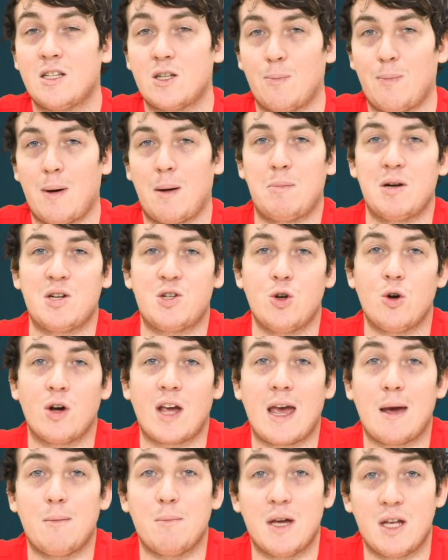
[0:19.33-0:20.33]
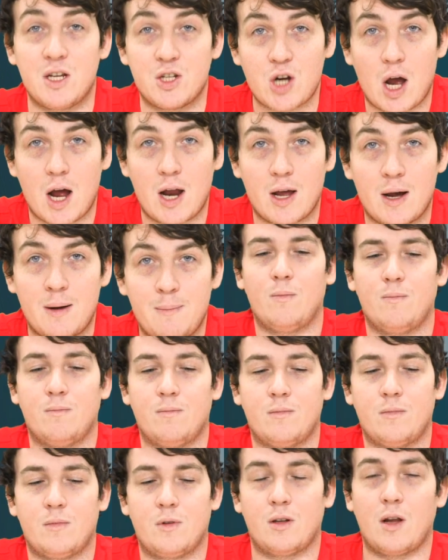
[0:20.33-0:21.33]
to publish your game in China.
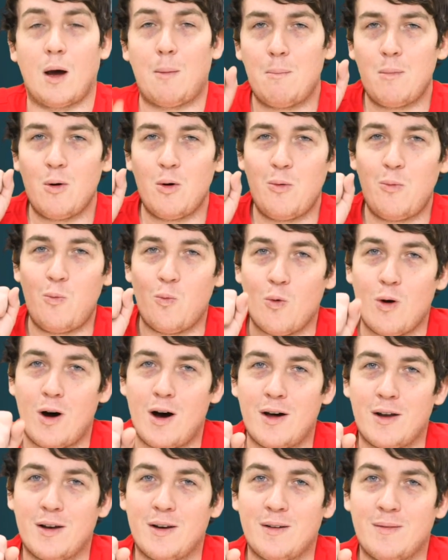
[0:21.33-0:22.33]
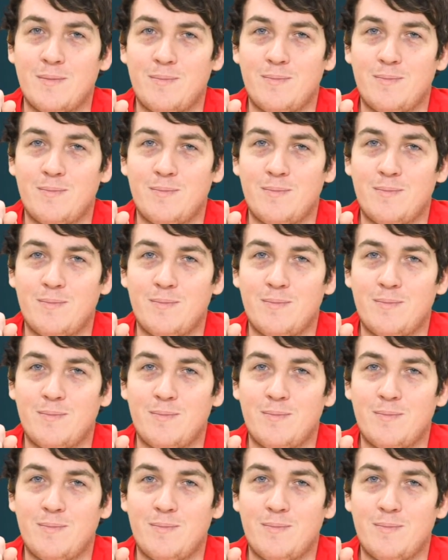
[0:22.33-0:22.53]
Number 1.